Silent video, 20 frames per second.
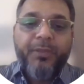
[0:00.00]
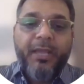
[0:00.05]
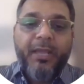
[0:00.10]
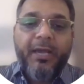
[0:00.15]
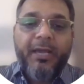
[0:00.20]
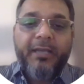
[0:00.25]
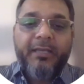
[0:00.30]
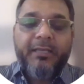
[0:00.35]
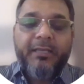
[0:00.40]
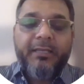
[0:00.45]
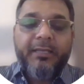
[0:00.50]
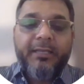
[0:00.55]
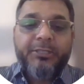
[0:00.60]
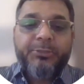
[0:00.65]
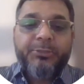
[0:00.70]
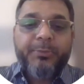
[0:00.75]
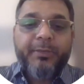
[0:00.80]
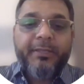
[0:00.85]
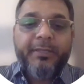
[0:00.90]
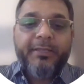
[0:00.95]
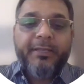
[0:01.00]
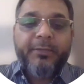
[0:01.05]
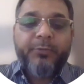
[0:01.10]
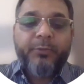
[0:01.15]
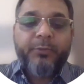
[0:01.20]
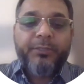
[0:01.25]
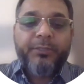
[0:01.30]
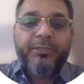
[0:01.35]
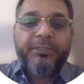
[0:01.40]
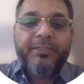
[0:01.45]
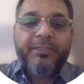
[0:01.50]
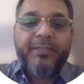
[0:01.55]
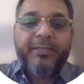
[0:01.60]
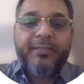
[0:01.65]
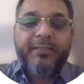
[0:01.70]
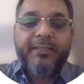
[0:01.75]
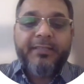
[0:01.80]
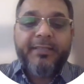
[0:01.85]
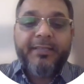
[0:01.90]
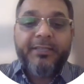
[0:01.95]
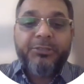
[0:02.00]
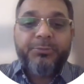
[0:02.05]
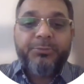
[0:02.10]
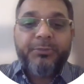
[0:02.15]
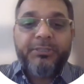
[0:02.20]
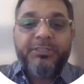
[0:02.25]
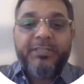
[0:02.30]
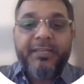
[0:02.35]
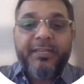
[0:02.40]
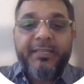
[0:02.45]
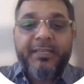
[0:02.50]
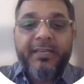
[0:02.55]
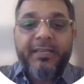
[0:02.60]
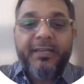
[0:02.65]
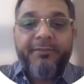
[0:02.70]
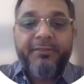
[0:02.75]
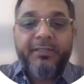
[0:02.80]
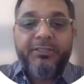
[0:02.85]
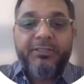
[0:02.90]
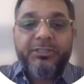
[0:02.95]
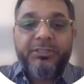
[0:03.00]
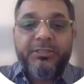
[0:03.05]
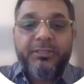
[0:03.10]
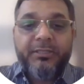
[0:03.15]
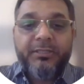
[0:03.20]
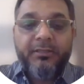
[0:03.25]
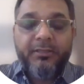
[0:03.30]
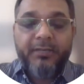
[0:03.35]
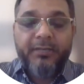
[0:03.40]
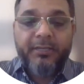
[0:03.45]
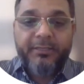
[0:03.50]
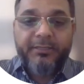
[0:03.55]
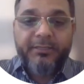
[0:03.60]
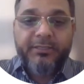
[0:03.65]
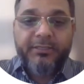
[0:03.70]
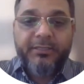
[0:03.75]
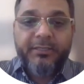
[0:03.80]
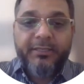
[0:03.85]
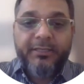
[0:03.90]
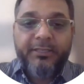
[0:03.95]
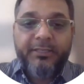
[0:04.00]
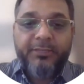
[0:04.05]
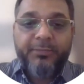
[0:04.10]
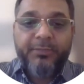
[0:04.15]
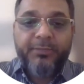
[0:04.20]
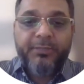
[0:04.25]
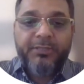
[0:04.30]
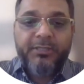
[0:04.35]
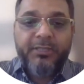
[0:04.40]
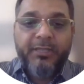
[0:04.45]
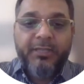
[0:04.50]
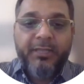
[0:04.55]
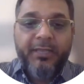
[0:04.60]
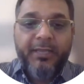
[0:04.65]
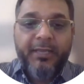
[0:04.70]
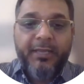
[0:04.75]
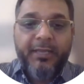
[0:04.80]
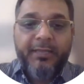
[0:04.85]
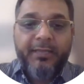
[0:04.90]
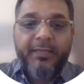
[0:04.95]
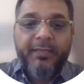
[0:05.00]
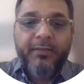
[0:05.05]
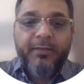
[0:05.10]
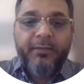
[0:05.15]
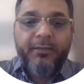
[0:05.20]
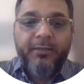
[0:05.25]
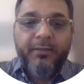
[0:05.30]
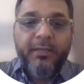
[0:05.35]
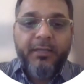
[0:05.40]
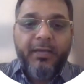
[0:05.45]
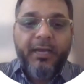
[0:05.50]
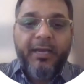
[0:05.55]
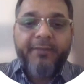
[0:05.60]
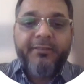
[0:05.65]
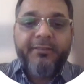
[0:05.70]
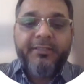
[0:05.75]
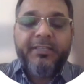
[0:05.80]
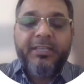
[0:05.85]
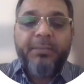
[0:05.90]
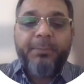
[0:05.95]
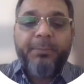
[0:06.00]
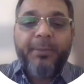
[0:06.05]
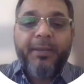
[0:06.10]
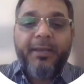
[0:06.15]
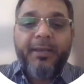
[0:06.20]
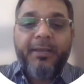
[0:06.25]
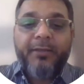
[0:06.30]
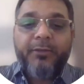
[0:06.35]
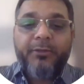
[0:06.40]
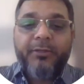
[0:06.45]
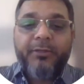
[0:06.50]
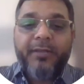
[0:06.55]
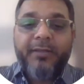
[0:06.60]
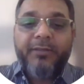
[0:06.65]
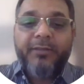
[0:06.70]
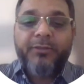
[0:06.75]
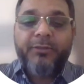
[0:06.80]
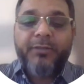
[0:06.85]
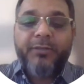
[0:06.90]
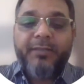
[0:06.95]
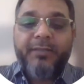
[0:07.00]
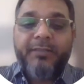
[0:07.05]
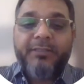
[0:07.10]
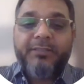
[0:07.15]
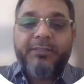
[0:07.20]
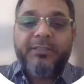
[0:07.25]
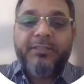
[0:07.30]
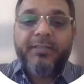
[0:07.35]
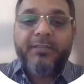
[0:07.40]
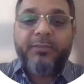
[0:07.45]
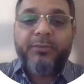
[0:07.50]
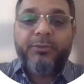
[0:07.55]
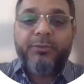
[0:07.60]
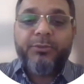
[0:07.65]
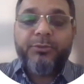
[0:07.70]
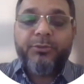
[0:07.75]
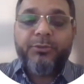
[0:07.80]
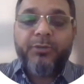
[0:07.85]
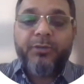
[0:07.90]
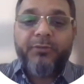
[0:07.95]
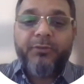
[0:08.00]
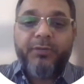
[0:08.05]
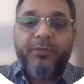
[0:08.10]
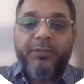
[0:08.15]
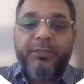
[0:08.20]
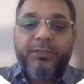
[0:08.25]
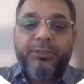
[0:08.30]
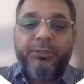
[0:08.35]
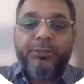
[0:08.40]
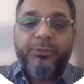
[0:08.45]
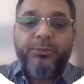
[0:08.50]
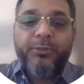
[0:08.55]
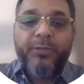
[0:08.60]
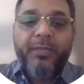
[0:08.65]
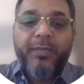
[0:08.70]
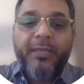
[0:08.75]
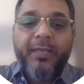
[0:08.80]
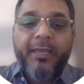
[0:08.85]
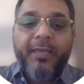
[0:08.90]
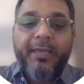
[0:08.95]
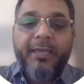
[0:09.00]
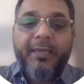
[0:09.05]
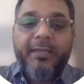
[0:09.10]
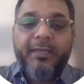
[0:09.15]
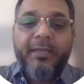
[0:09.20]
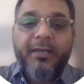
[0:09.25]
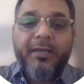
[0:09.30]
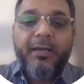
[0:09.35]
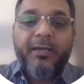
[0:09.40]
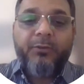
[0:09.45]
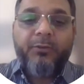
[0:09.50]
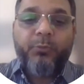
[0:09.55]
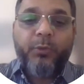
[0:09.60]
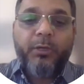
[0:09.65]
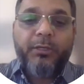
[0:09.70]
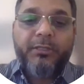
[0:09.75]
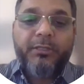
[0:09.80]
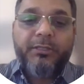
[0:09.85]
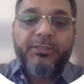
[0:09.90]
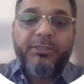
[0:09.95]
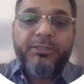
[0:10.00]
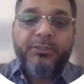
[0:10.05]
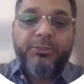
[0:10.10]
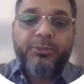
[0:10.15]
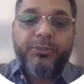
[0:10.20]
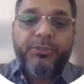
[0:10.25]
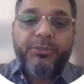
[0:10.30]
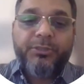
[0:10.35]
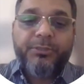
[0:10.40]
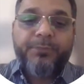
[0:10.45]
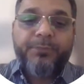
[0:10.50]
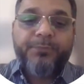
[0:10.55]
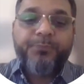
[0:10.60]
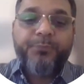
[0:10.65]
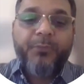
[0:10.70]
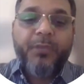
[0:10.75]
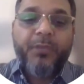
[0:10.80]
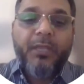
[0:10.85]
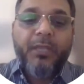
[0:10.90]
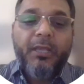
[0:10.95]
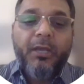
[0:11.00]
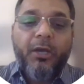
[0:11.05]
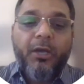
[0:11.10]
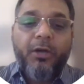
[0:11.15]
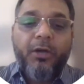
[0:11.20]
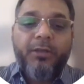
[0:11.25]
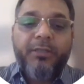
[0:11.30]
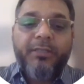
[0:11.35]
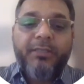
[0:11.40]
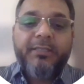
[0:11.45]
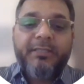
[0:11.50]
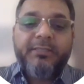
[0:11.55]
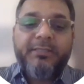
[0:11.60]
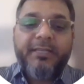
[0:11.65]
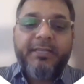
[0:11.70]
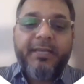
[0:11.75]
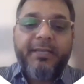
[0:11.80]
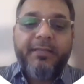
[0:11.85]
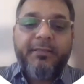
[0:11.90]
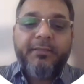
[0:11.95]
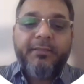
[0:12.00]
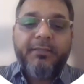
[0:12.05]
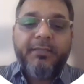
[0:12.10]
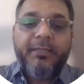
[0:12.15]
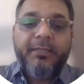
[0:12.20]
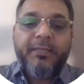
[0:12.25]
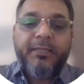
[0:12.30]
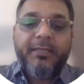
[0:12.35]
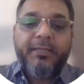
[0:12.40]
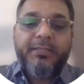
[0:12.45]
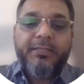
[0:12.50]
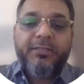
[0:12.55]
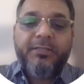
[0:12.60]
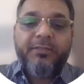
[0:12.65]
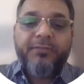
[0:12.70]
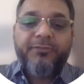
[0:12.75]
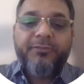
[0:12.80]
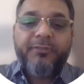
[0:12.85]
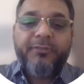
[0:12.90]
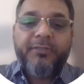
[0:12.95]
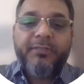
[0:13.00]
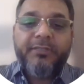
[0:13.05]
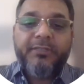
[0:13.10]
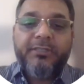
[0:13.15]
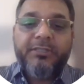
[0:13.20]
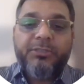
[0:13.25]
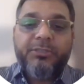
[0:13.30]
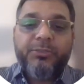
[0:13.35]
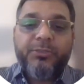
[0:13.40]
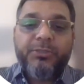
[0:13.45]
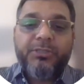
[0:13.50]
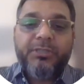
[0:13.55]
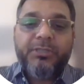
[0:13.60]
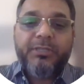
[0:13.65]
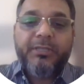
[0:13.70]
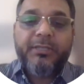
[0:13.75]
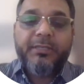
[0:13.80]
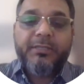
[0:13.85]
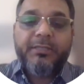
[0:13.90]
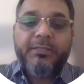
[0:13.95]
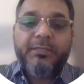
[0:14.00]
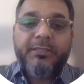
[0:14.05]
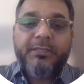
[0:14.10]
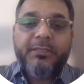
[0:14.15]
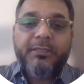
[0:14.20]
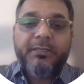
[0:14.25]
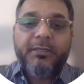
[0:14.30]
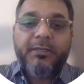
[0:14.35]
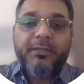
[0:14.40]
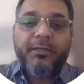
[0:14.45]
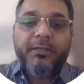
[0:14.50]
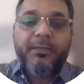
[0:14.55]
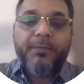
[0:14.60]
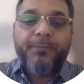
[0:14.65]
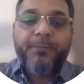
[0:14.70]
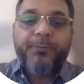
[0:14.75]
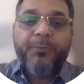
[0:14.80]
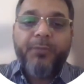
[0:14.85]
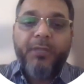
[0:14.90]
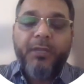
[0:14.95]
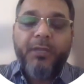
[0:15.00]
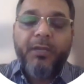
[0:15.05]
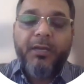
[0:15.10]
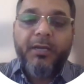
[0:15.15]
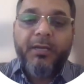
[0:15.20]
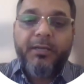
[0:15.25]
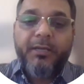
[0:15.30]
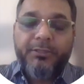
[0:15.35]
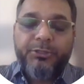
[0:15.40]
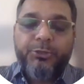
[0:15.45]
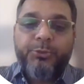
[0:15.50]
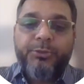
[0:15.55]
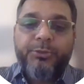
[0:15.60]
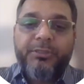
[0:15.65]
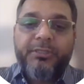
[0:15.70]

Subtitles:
I'll explain that what exactly the arrangements I have, existing arrangements, and then I will keep an eye on that, so that it is not going to convert into any unwanted situation. On the other side, in case if the situation is issue is